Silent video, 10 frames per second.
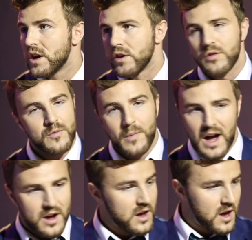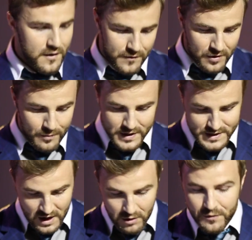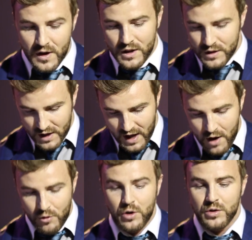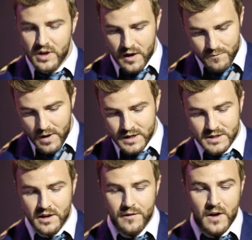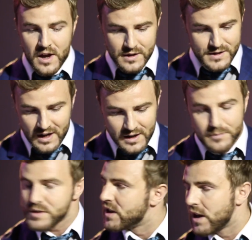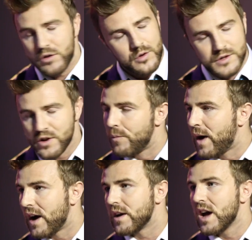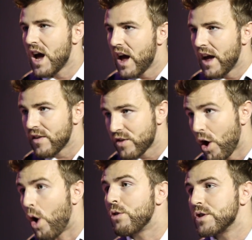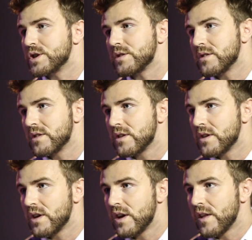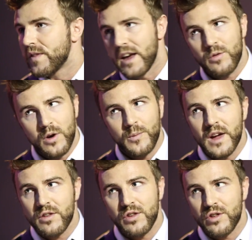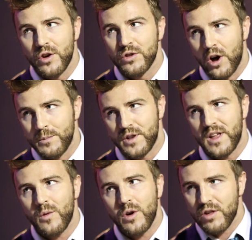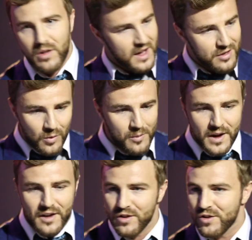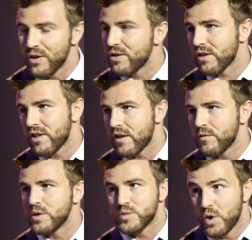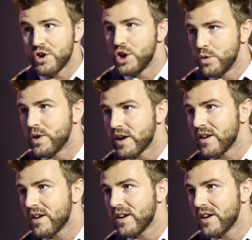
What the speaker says: It doesn't matter if it's myself, Ligero, Dave Mastiff, Zach Gibson. It does not matter. It's the origin. That's what makes us so dominant. That's what makes us so successful. Is we're a unit.